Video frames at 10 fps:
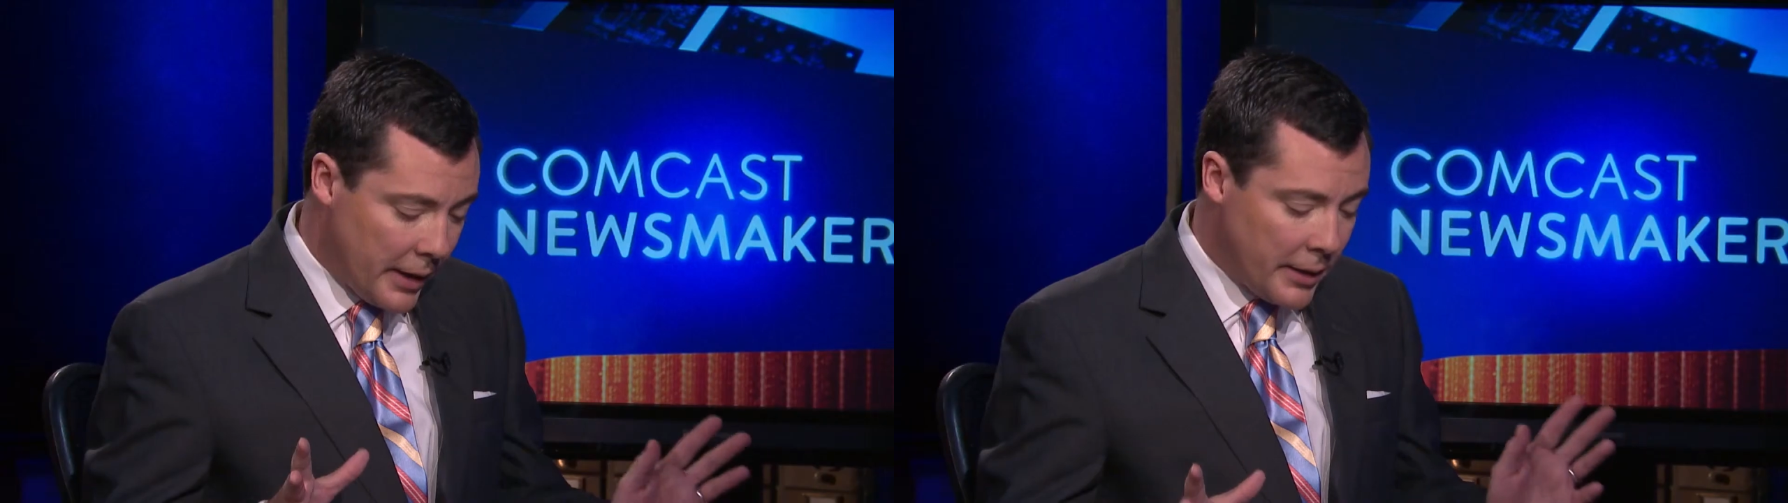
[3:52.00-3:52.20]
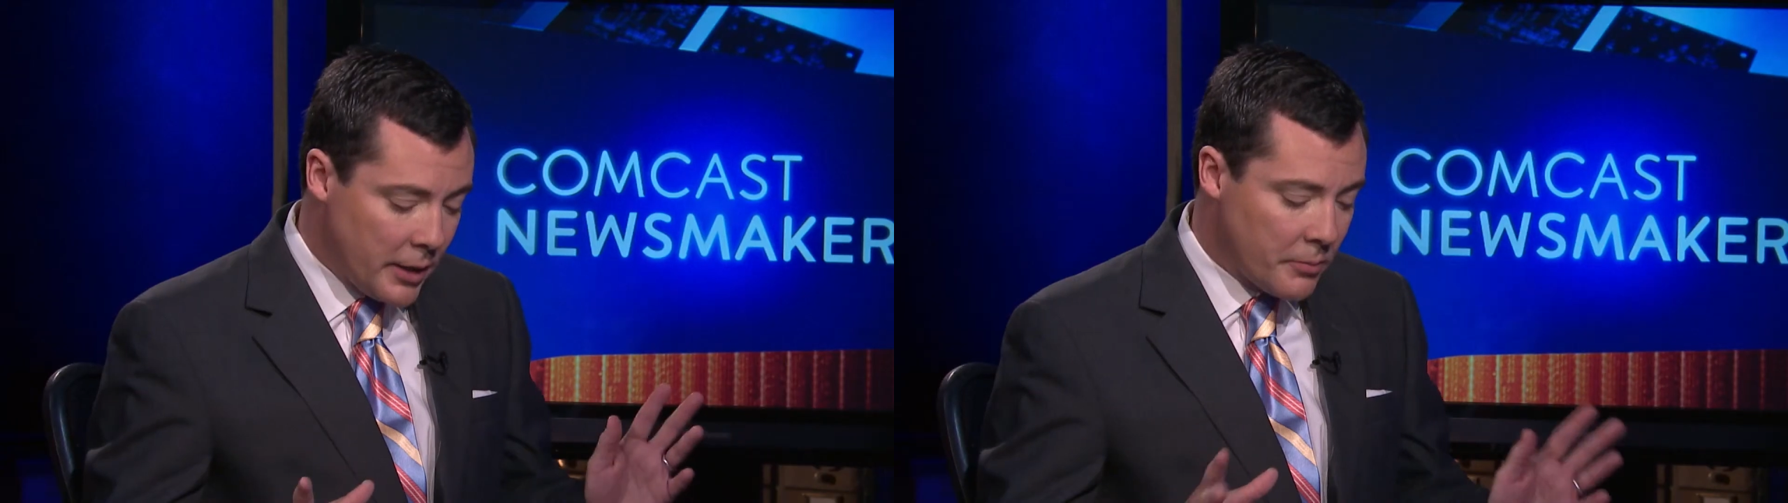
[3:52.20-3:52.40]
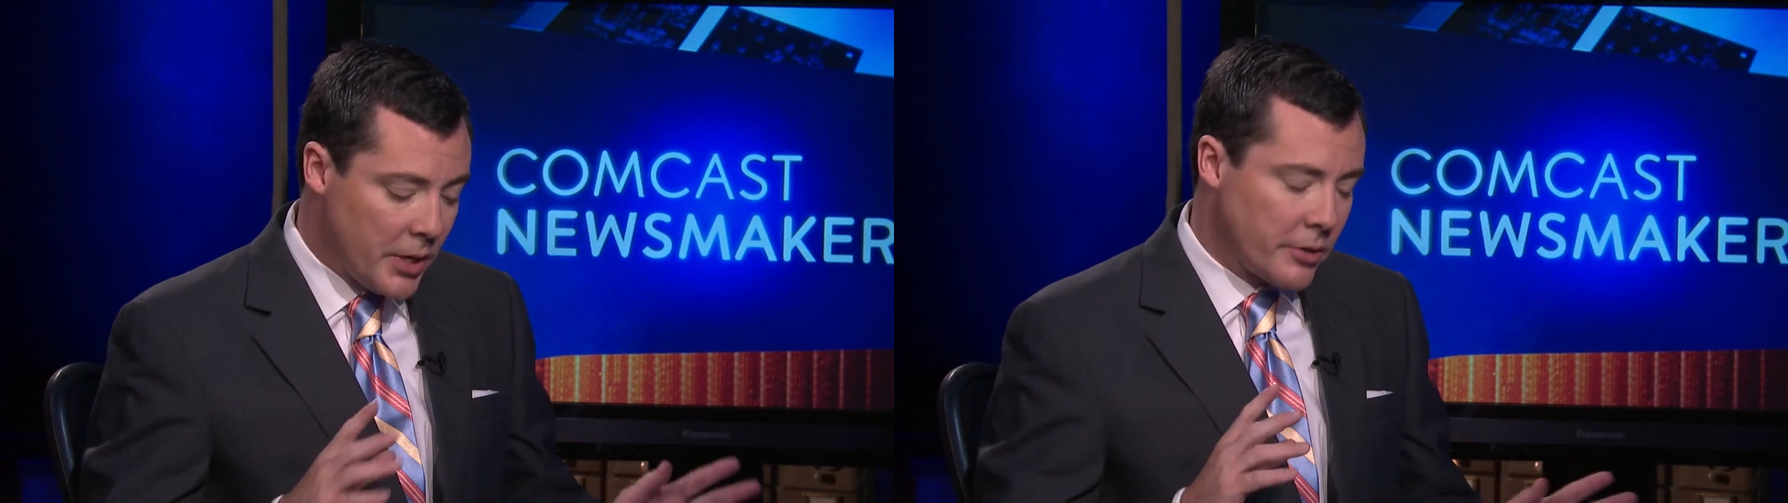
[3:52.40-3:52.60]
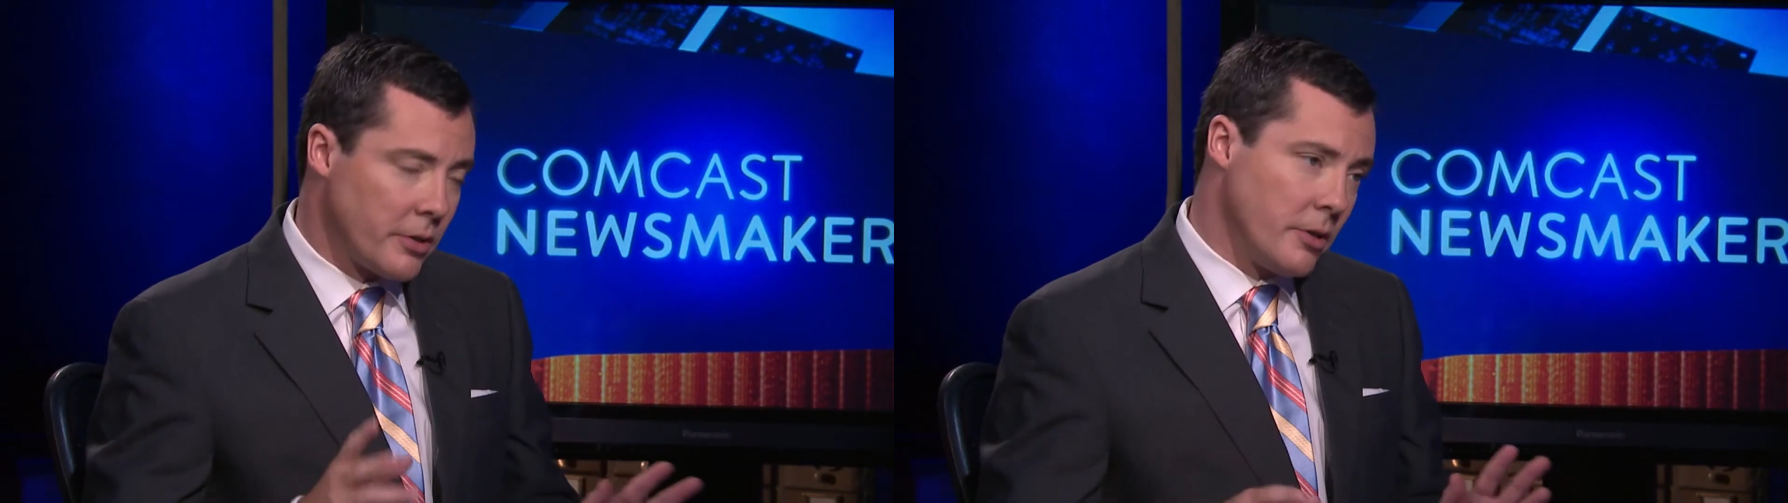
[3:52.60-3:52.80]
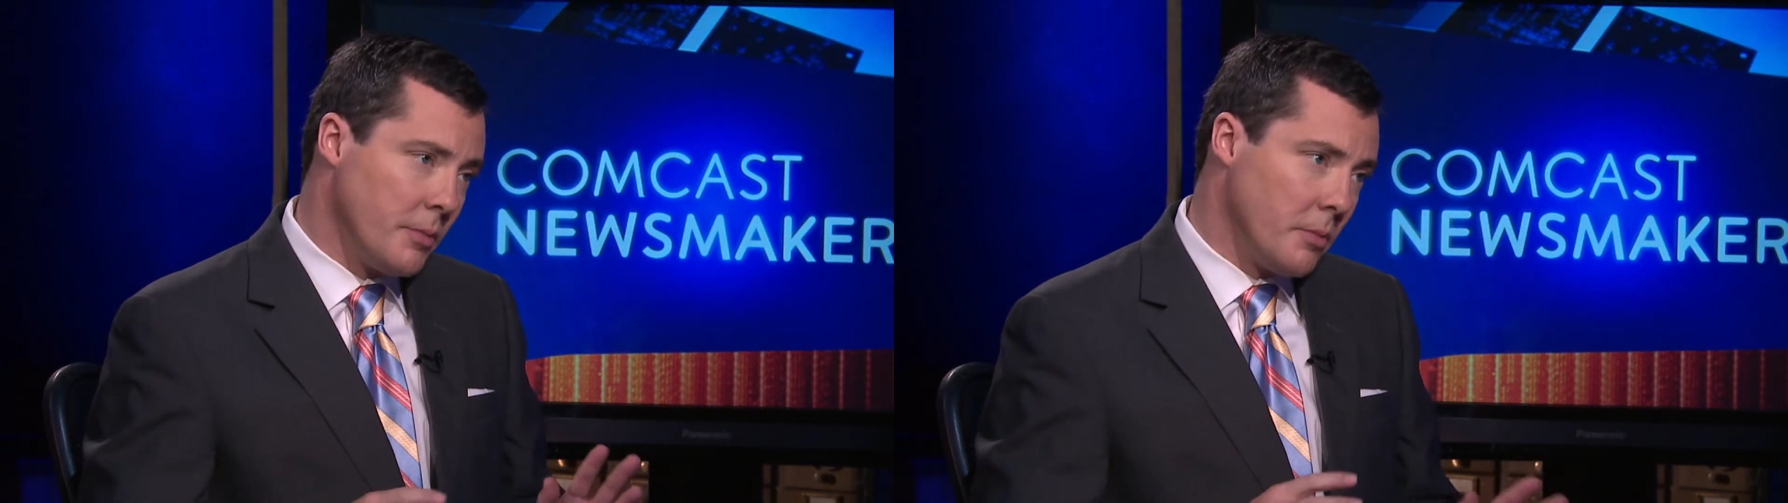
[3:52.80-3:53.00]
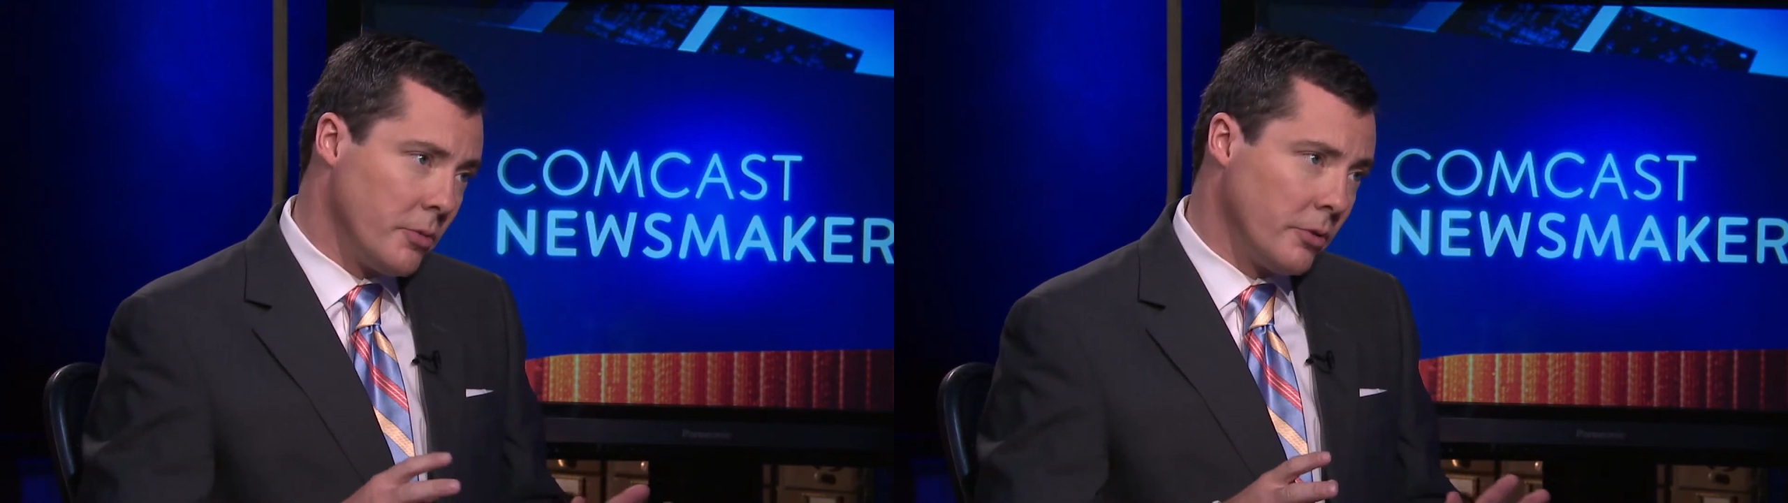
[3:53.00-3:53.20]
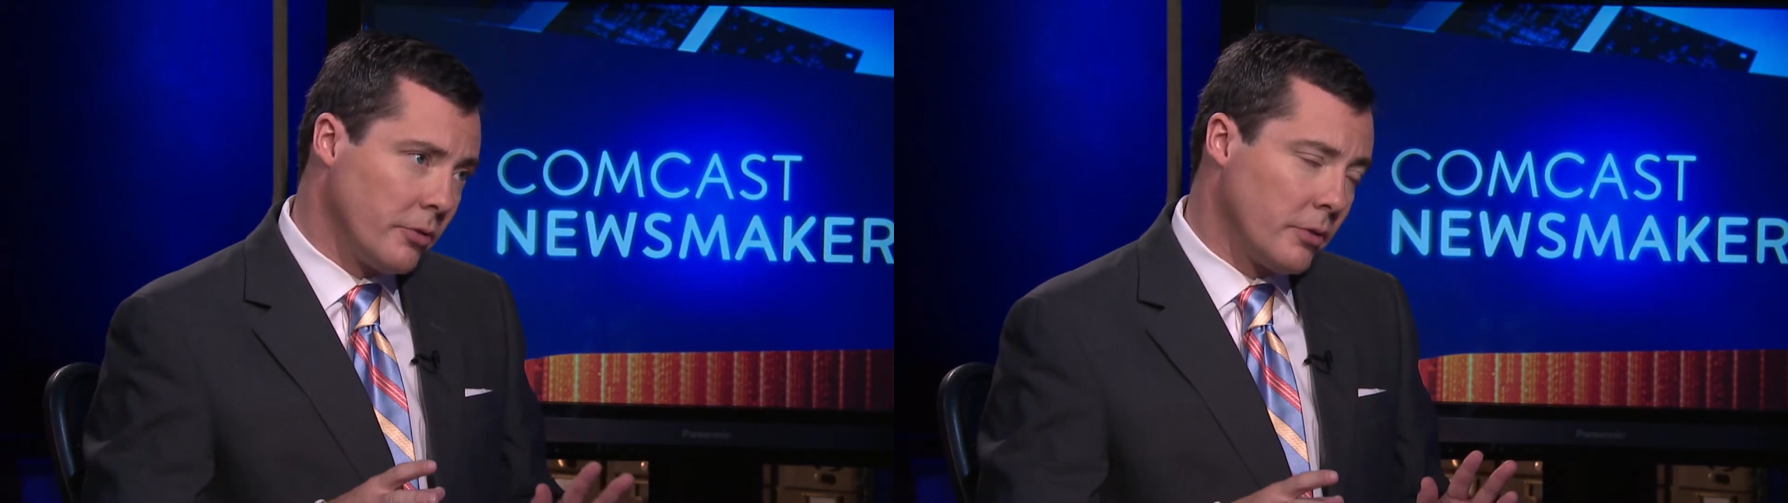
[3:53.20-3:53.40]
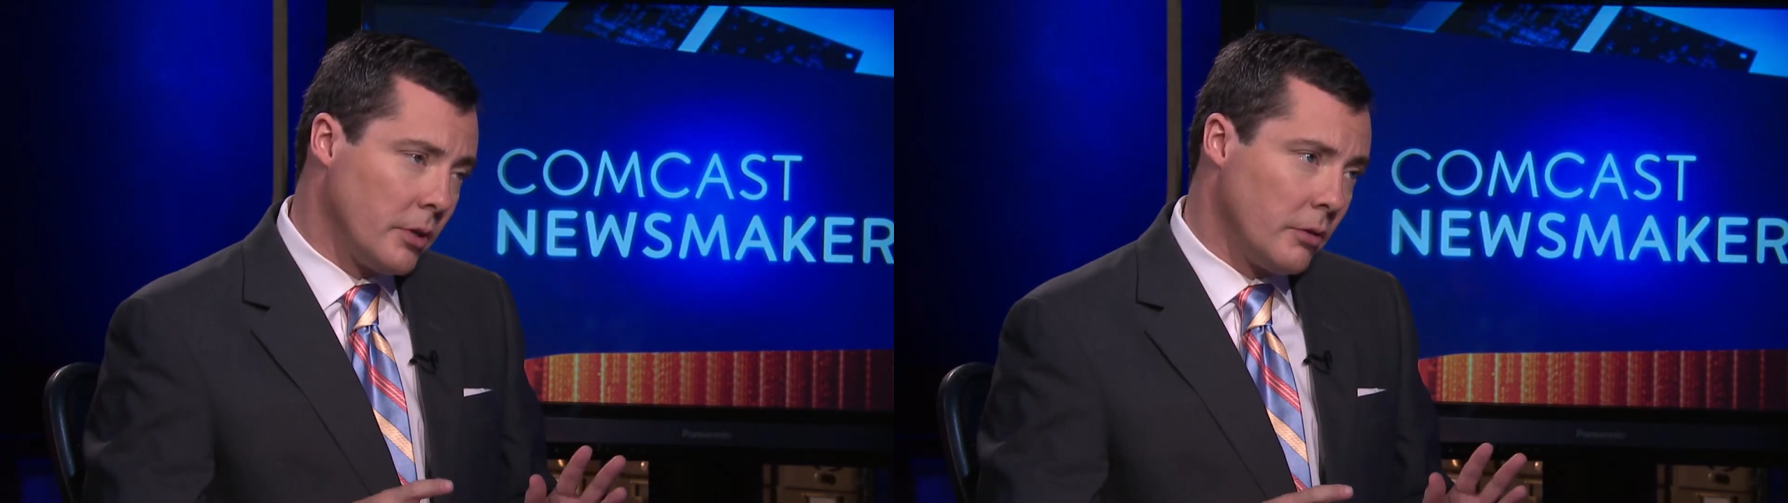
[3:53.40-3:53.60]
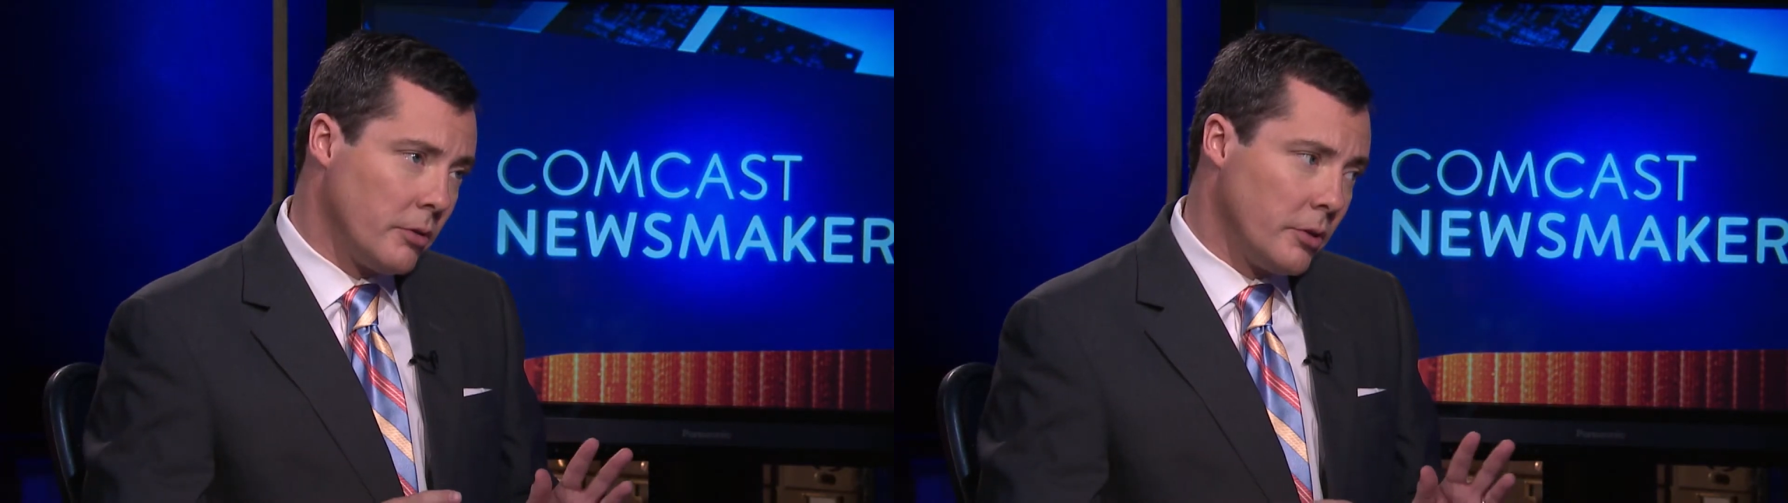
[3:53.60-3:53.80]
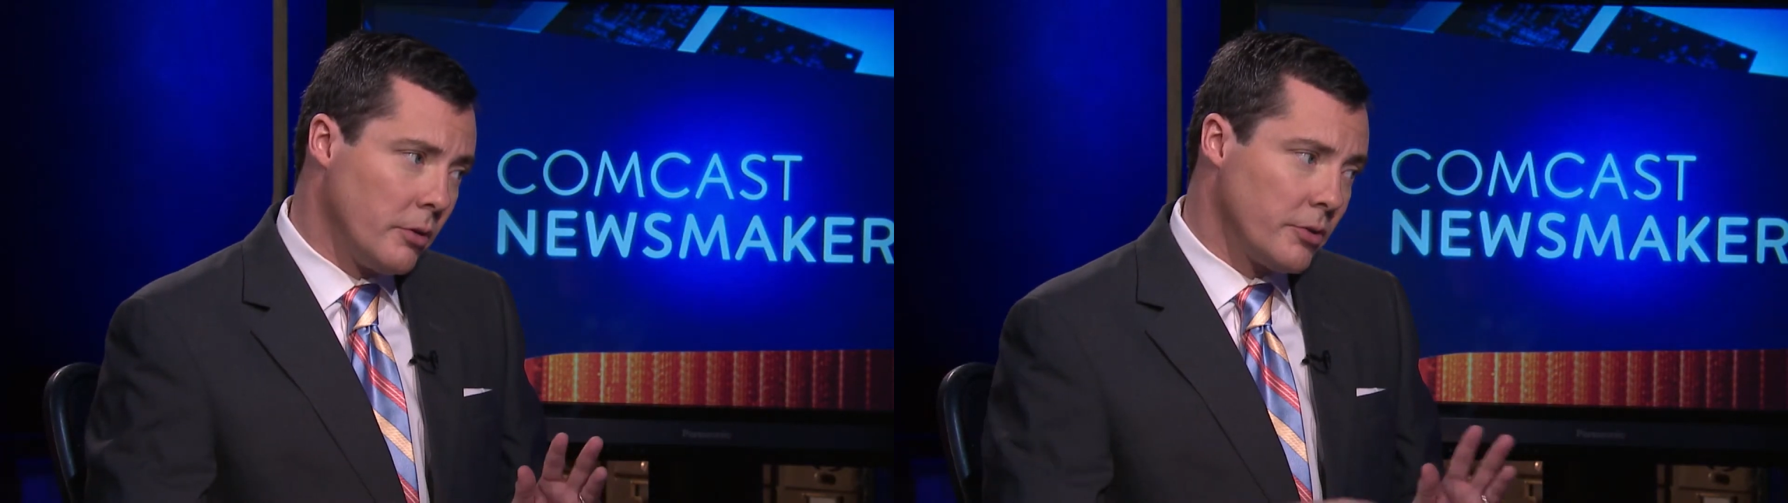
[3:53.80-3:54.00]
any impact on your members,
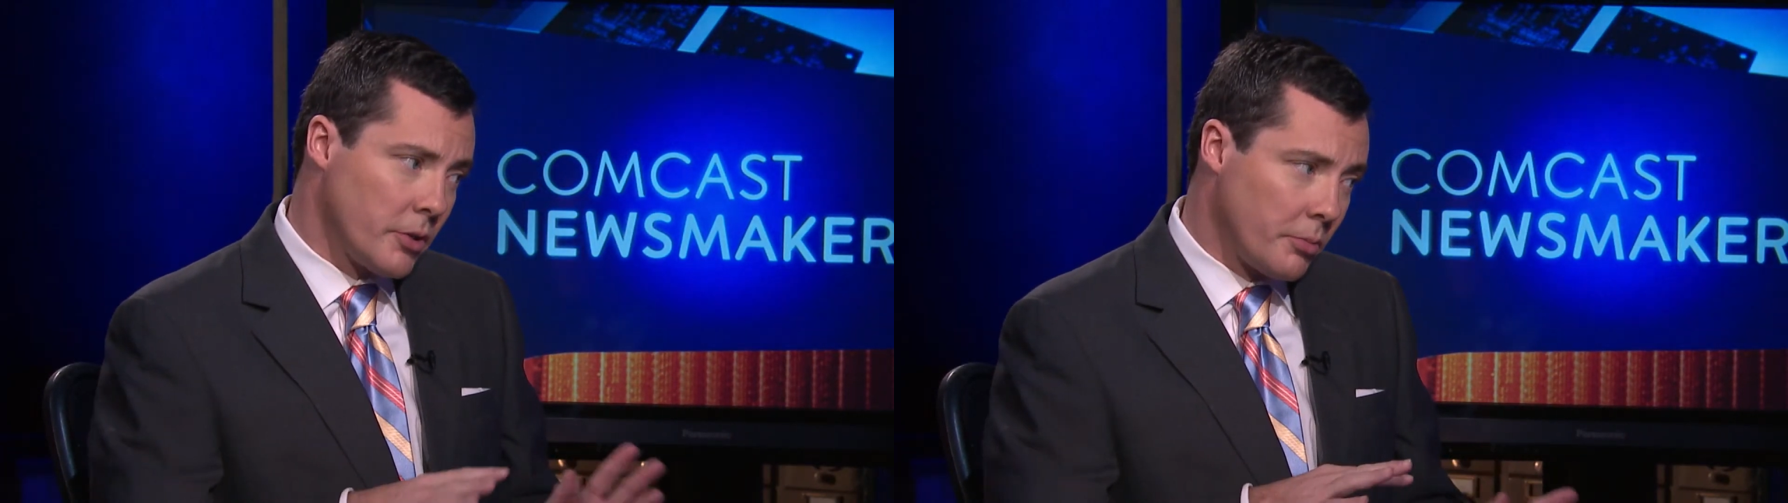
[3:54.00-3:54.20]
you know, as they're